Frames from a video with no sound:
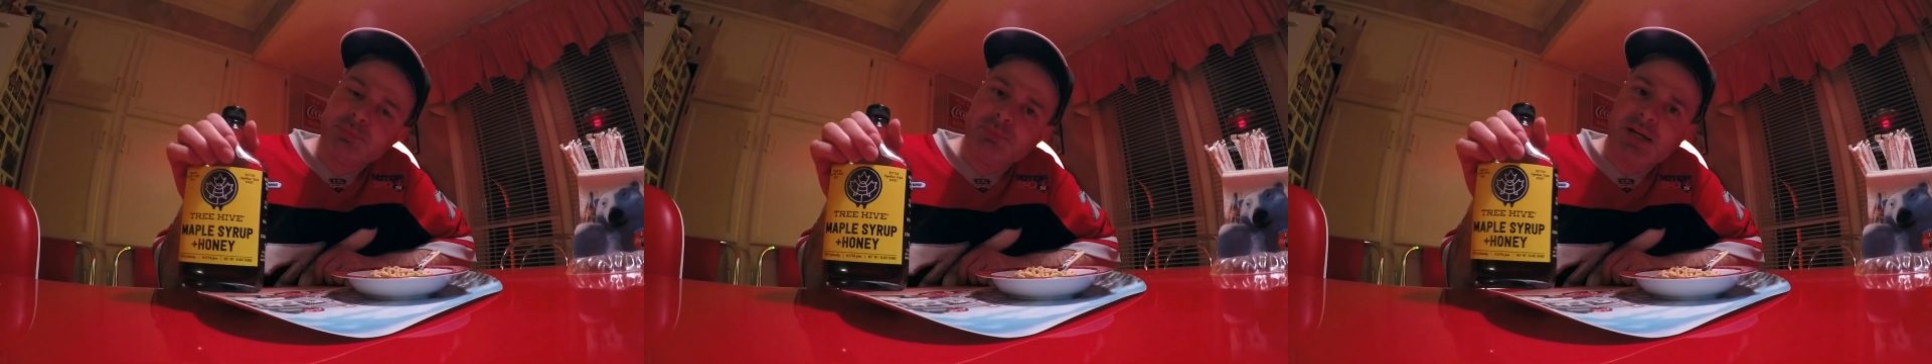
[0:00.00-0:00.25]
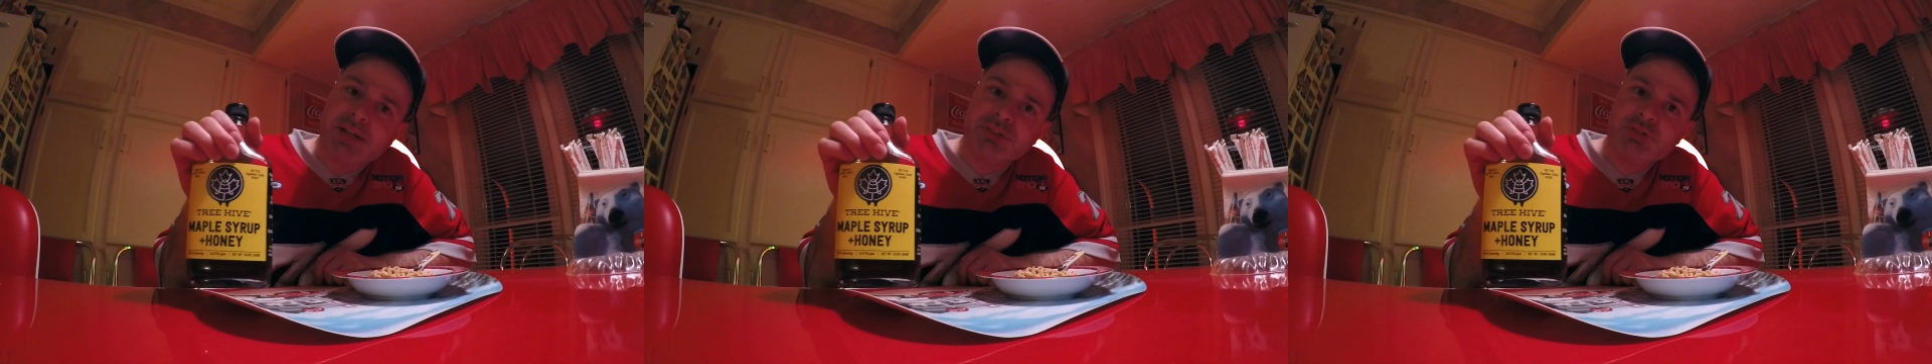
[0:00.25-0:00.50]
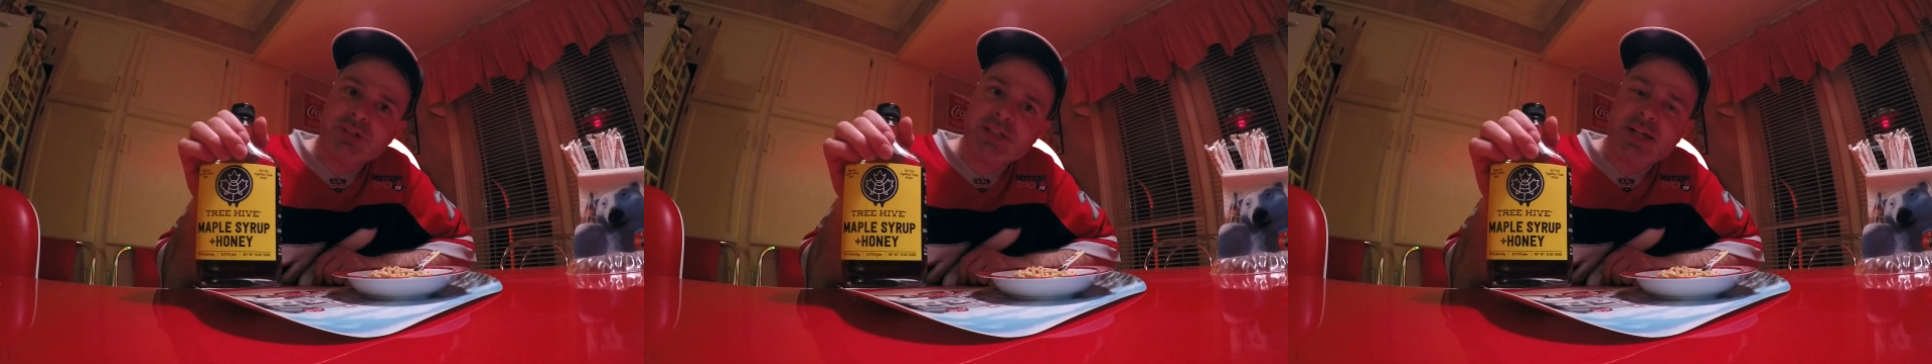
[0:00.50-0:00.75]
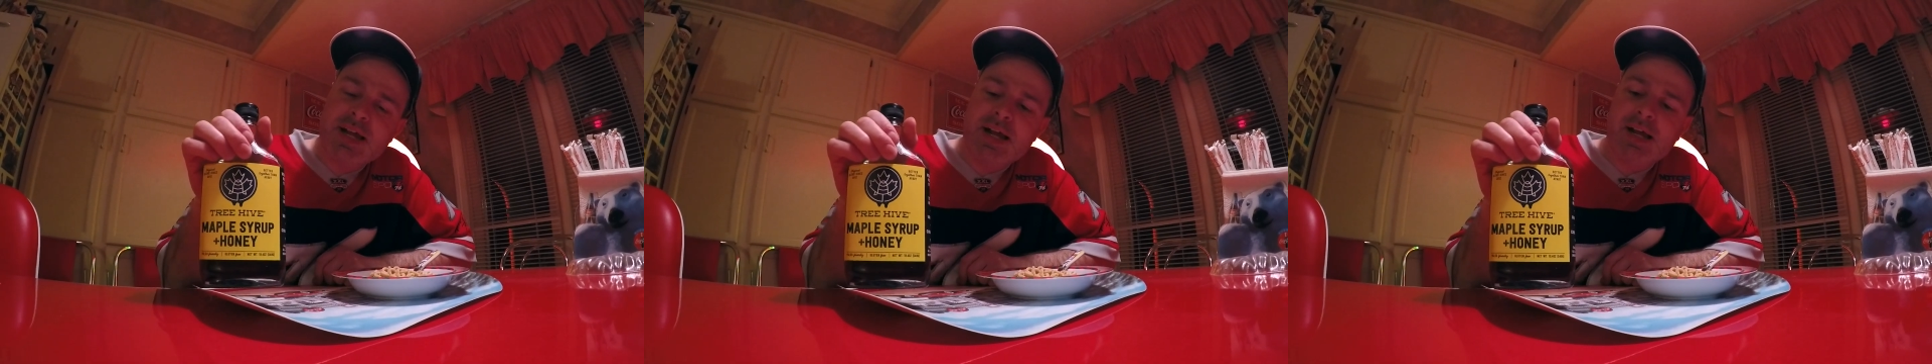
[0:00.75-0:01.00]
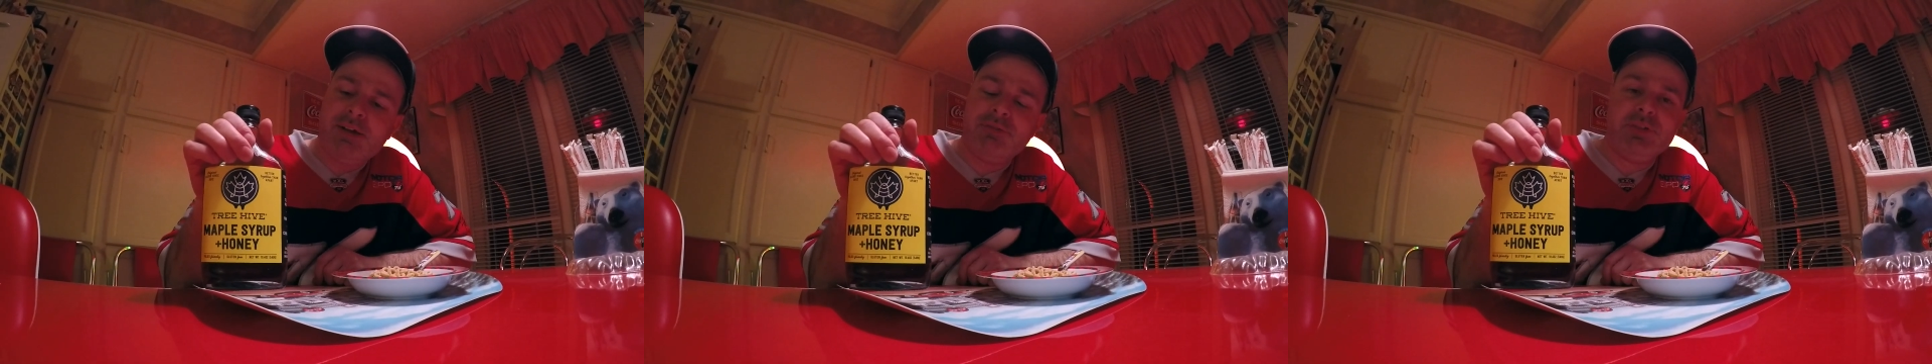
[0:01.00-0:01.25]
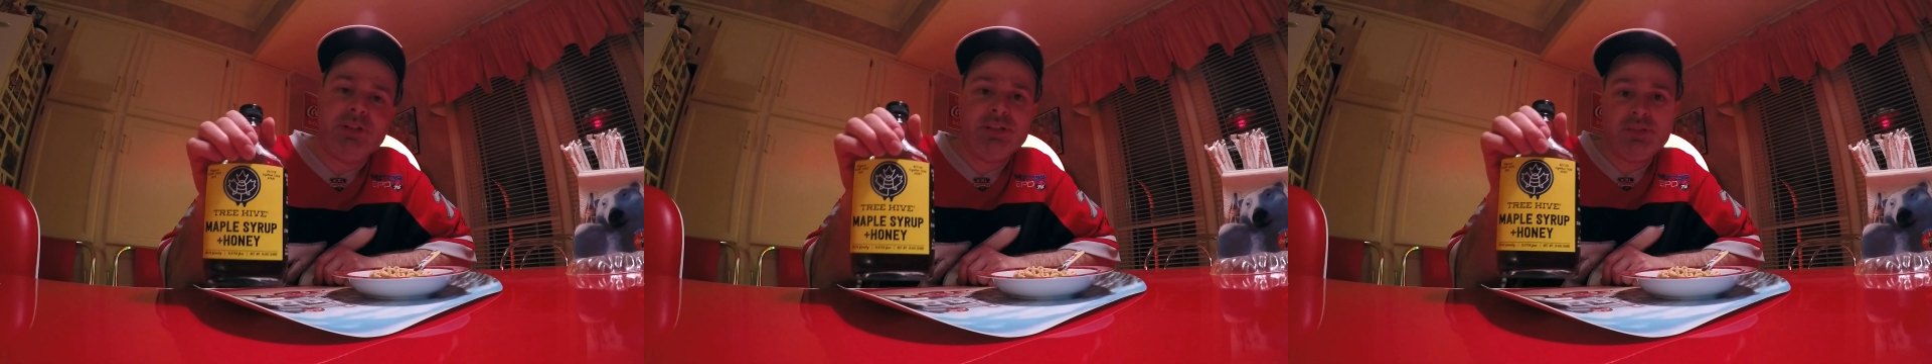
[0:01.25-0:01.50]
by Tree Hive,
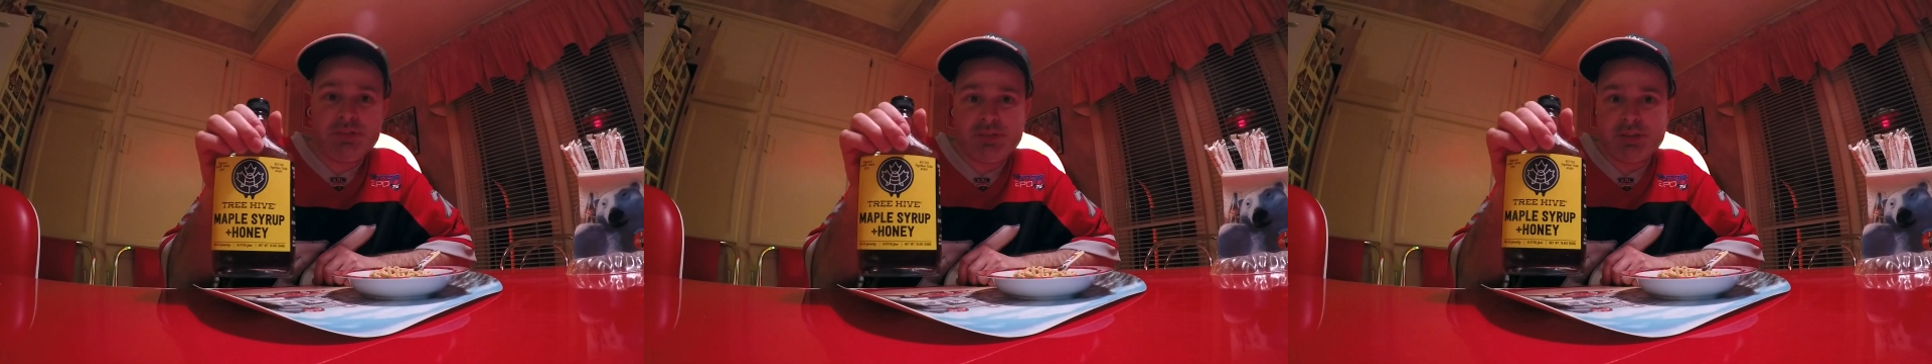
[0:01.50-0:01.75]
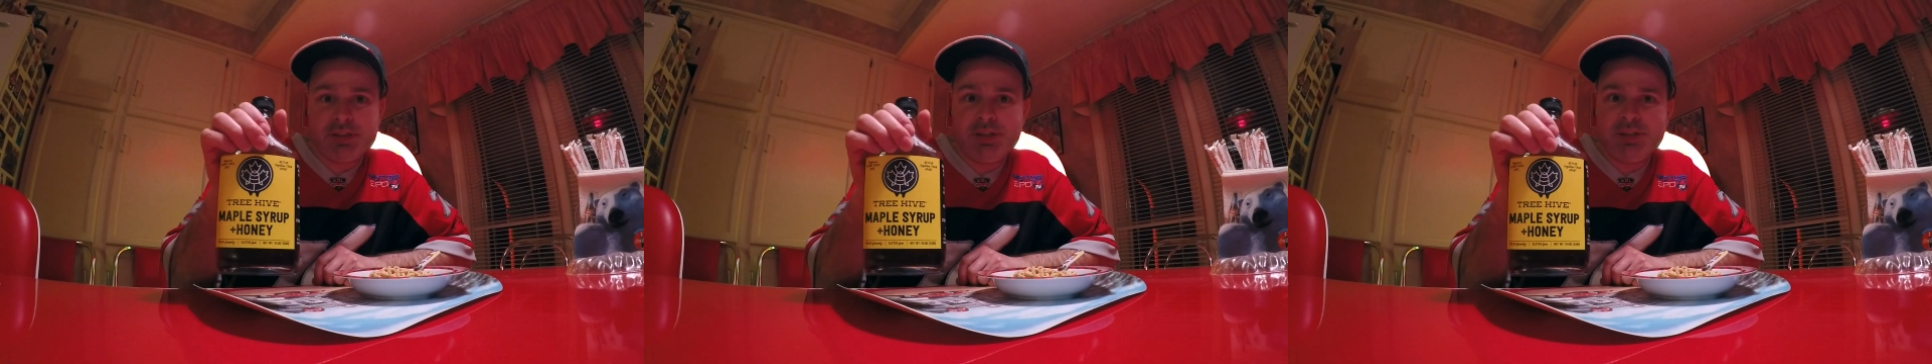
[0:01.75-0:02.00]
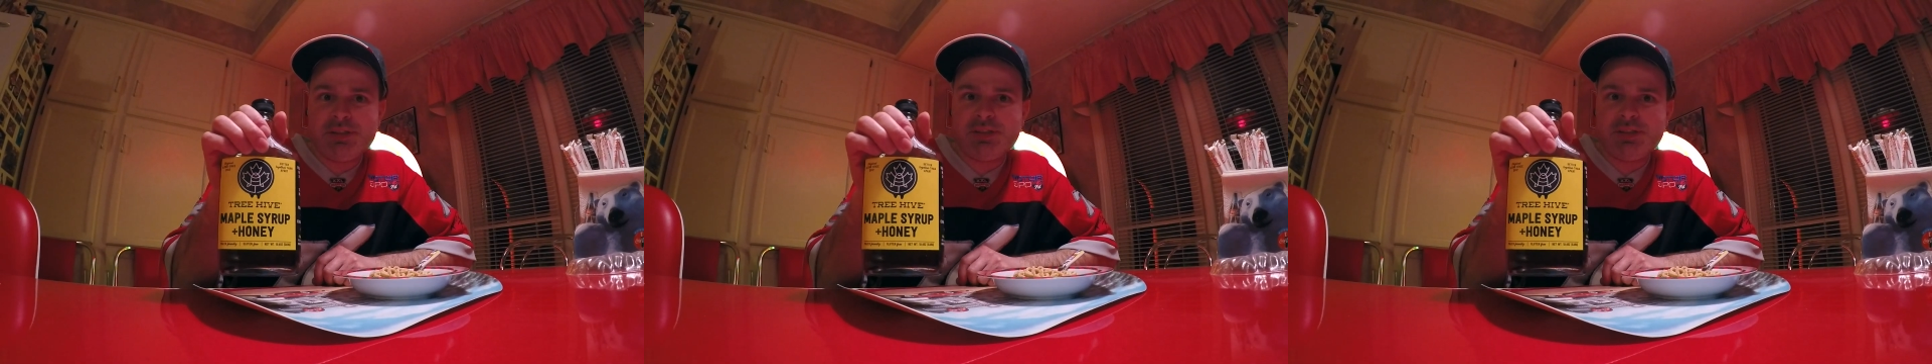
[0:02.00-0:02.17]
and this is the good